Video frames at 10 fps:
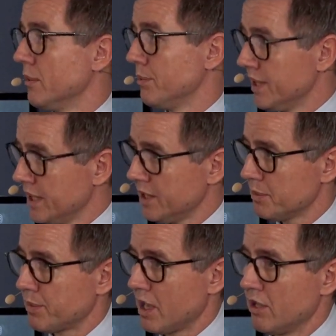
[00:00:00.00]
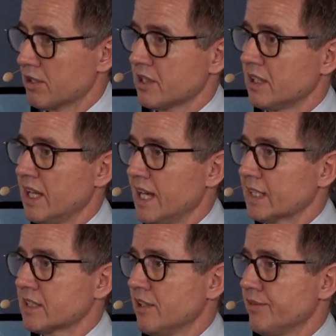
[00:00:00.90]
be biologically
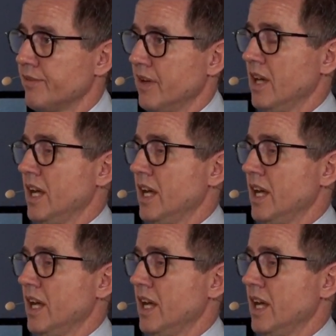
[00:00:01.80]
active,